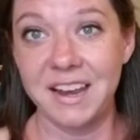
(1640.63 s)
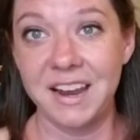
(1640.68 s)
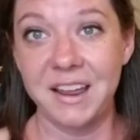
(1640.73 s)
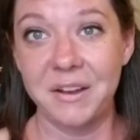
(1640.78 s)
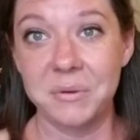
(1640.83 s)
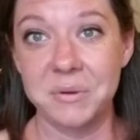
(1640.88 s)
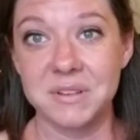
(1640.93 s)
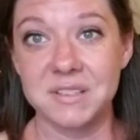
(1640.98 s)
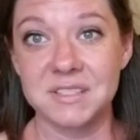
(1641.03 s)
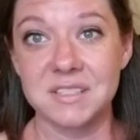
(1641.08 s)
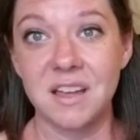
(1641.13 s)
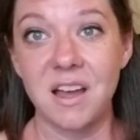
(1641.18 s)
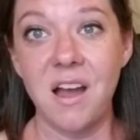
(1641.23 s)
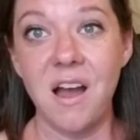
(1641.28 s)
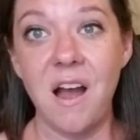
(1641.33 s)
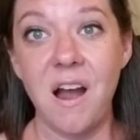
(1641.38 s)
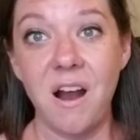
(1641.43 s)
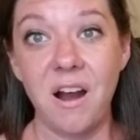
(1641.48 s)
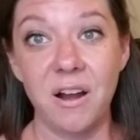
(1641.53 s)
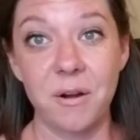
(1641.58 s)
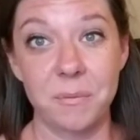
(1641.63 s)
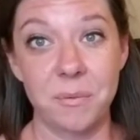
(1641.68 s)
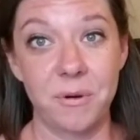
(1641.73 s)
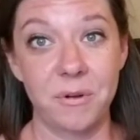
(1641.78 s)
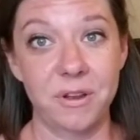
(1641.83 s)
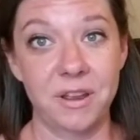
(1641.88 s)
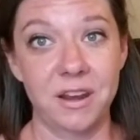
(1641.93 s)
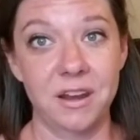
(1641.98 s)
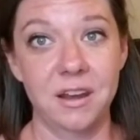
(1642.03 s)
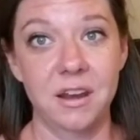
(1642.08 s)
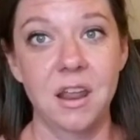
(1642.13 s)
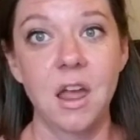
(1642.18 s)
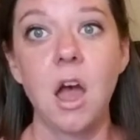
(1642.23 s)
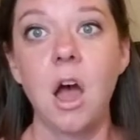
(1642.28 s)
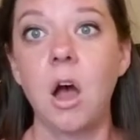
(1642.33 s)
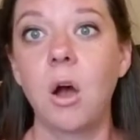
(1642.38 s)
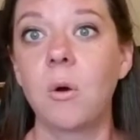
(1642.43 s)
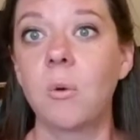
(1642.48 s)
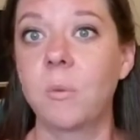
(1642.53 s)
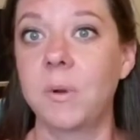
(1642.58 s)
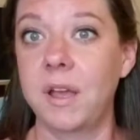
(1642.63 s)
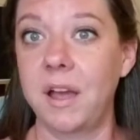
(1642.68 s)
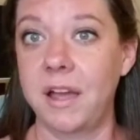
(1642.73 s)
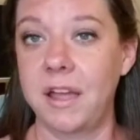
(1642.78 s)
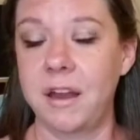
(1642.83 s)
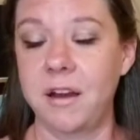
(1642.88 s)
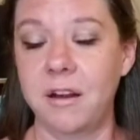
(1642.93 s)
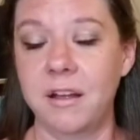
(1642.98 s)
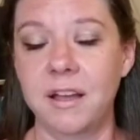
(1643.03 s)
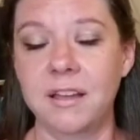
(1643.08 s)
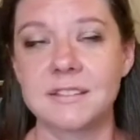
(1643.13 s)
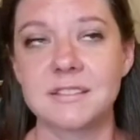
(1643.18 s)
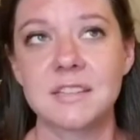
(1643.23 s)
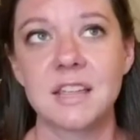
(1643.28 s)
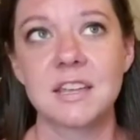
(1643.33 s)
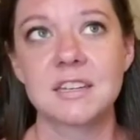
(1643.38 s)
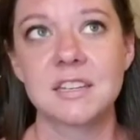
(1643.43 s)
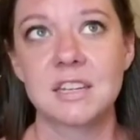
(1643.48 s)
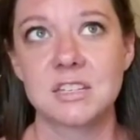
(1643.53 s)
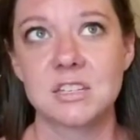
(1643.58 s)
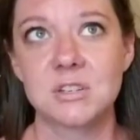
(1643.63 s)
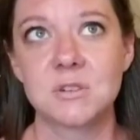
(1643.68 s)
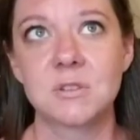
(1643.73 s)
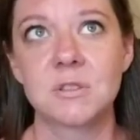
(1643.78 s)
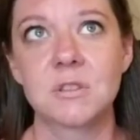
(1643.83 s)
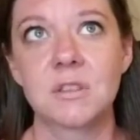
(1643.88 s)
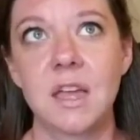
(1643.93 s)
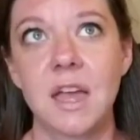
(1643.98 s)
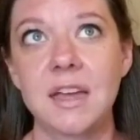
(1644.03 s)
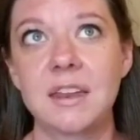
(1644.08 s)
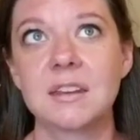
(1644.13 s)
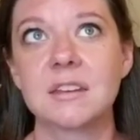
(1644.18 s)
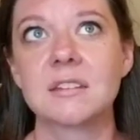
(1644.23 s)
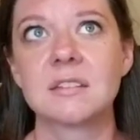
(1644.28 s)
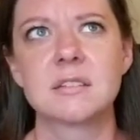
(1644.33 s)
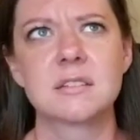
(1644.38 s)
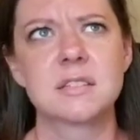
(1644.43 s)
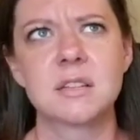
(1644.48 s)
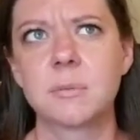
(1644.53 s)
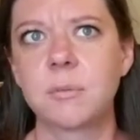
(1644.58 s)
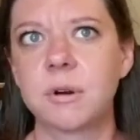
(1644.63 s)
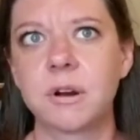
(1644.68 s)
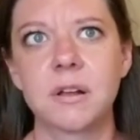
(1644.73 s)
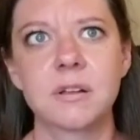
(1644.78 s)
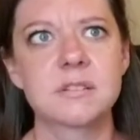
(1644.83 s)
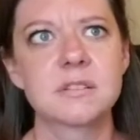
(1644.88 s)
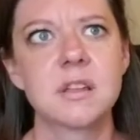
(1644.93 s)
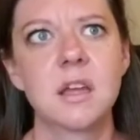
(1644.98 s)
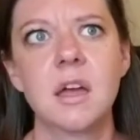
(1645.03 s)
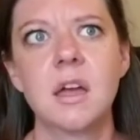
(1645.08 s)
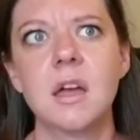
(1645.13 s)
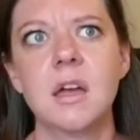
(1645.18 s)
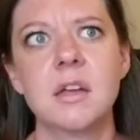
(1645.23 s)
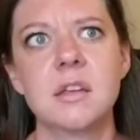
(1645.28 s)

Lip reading: and I was heartbroken. Oh, we got haircut that day too, and somewhere else.